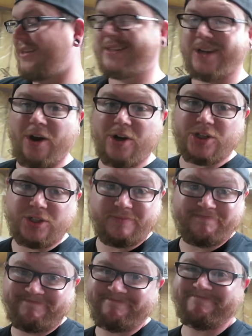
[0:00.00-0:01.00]
these cars,
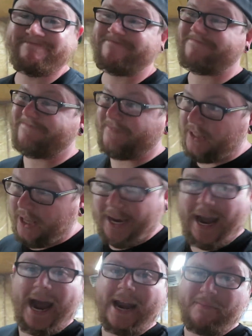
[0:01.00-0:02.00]
you
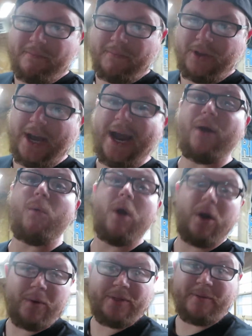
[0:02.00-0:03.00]
gotta
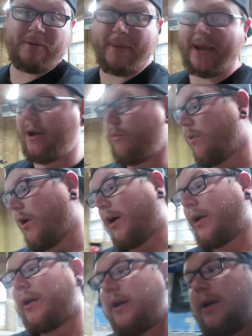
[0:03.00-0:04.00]
work with them to make it
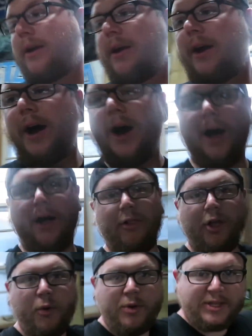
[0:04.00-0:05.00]
work.
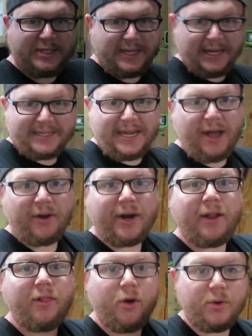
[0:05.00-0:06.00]
Lower the seat down,
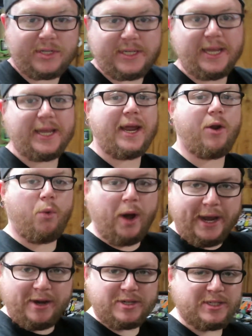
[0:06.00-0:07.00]
get a lower seat, get a
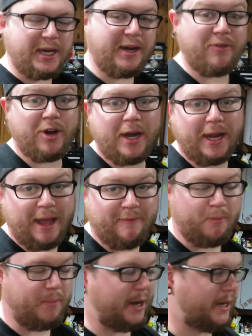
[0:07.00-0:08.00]
wider seat if you're gonna have
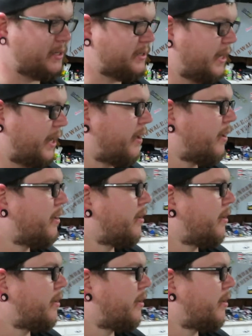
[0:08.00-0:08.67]
a bucket seat.